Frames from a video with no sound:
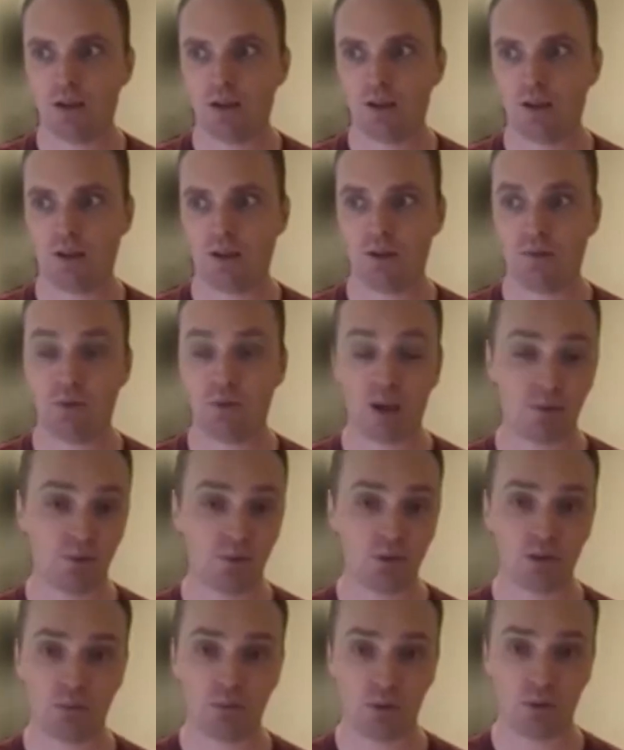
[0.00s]
if you have a
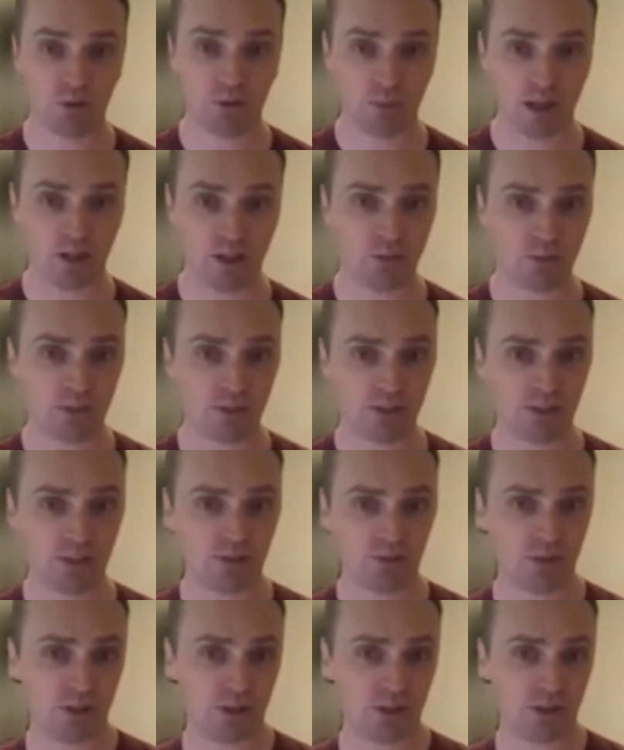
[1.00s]
look at the building management
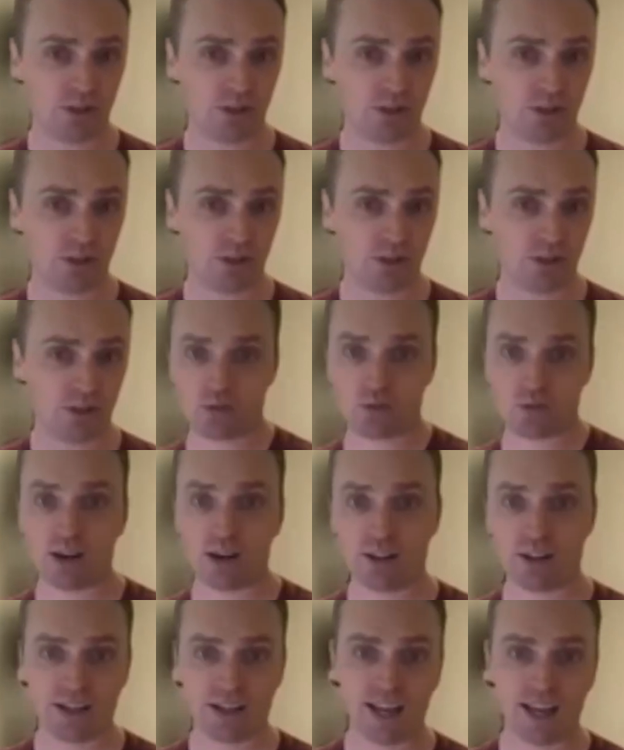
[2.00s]
systems infrastructure in
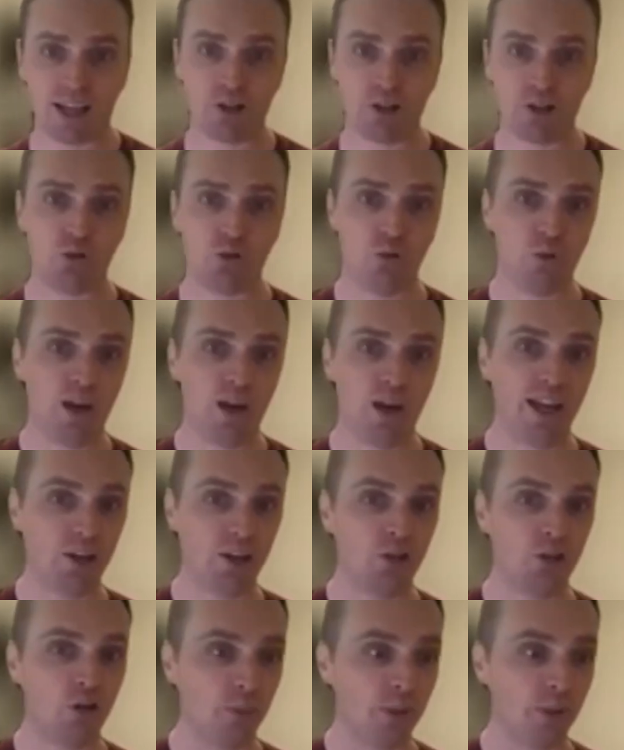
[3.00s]
Australia, can you
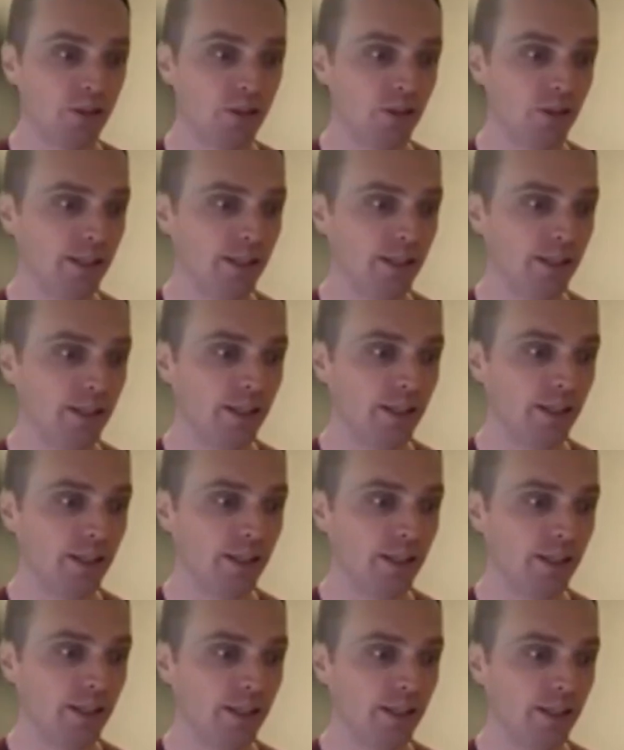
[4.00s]
economically
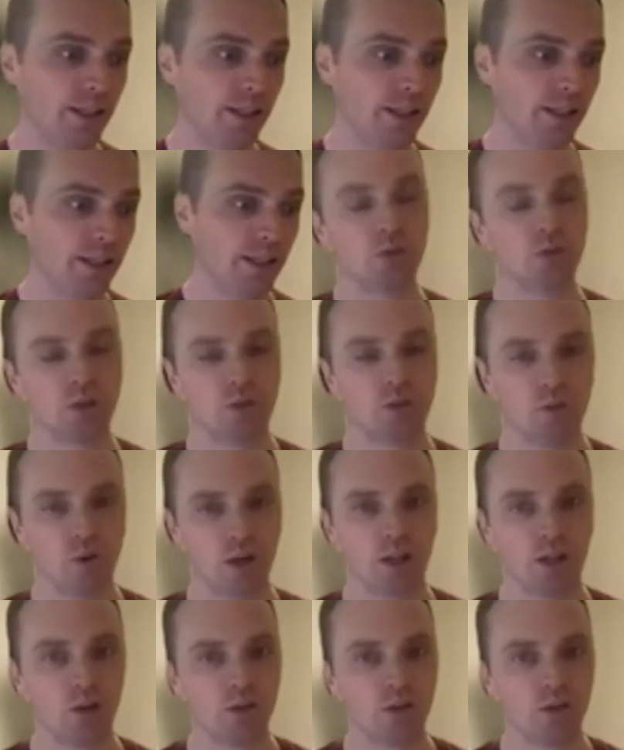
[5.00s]
impact them because they're
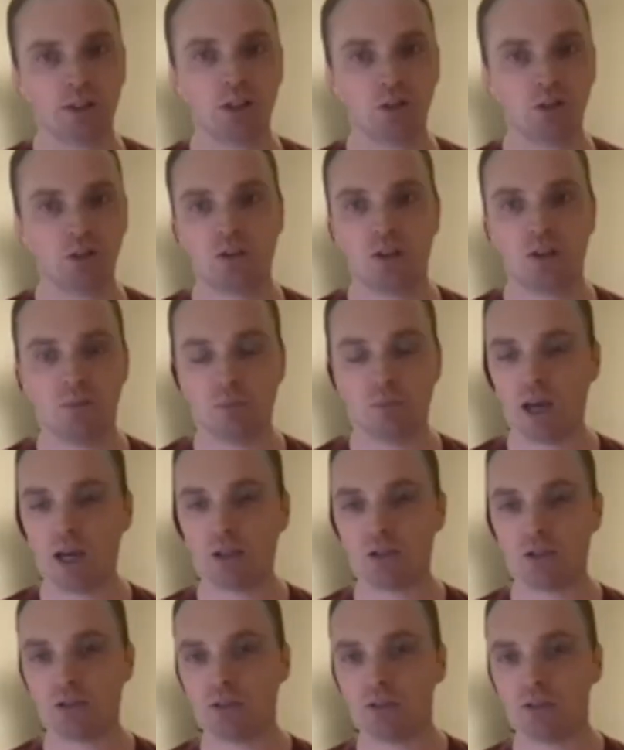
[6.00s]
running on such thin
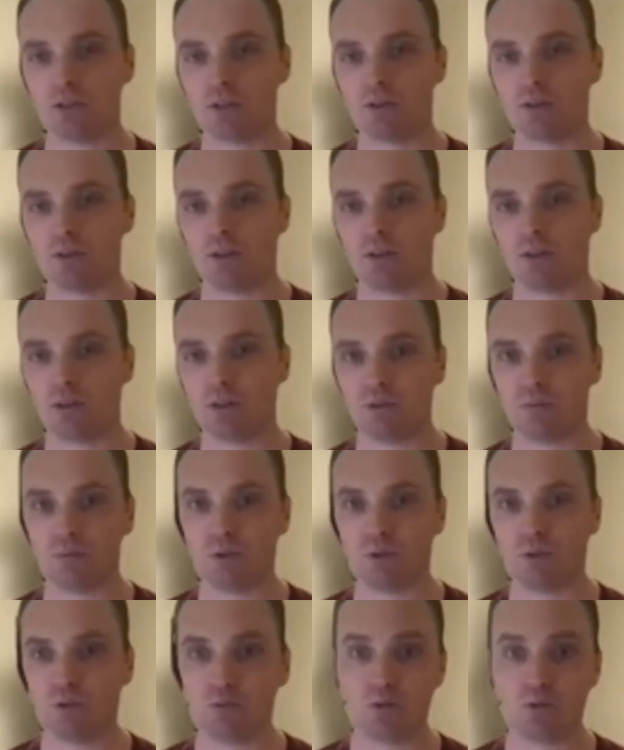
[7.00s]
margins? So,
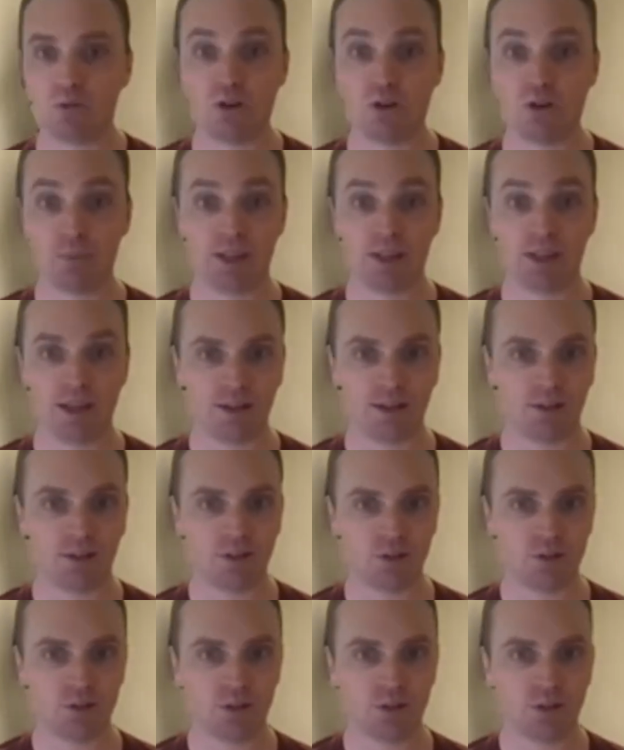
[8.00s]
you know, turn up the air
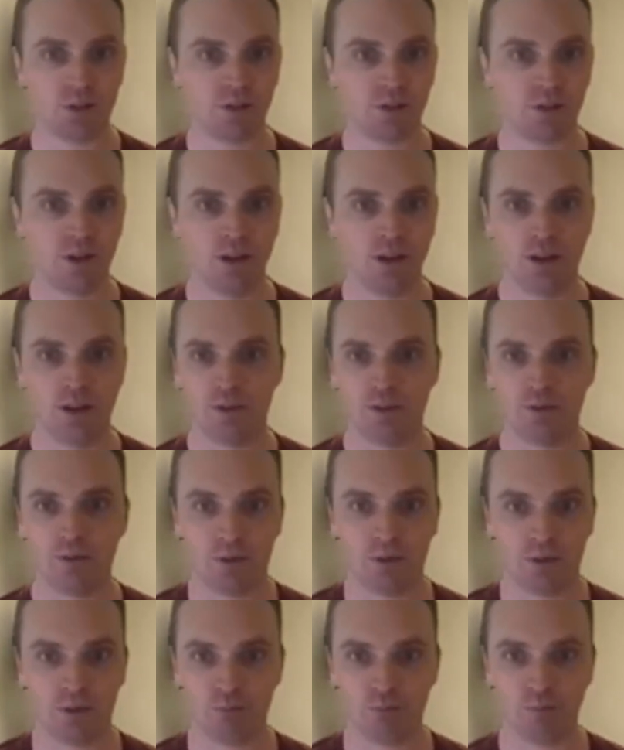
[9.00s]
conditioning
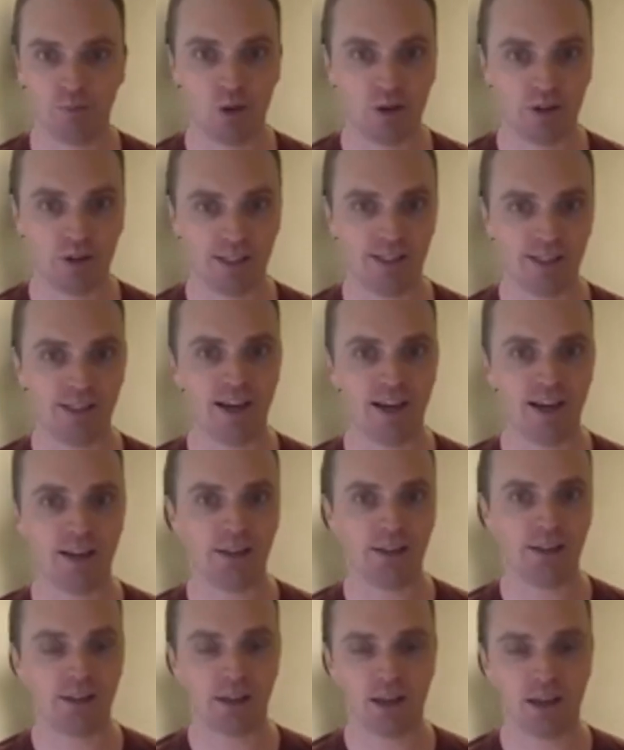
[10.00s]
for 90
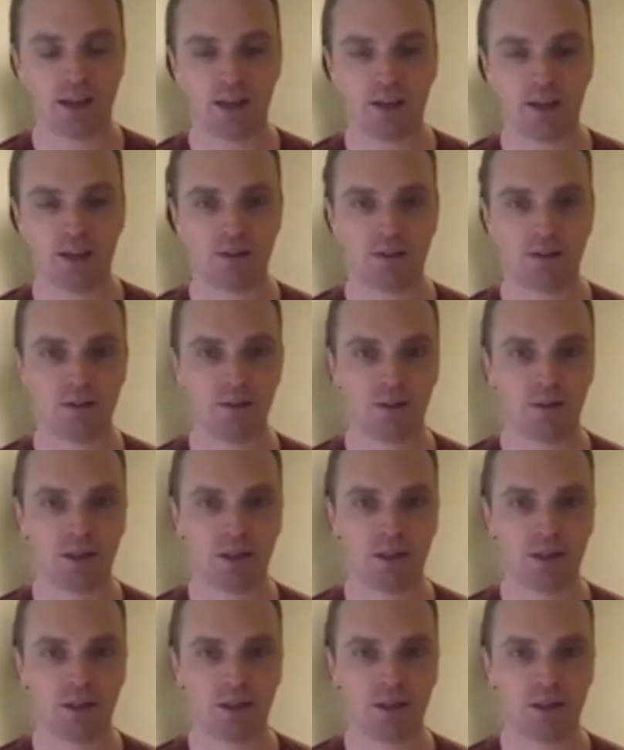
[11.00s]
days and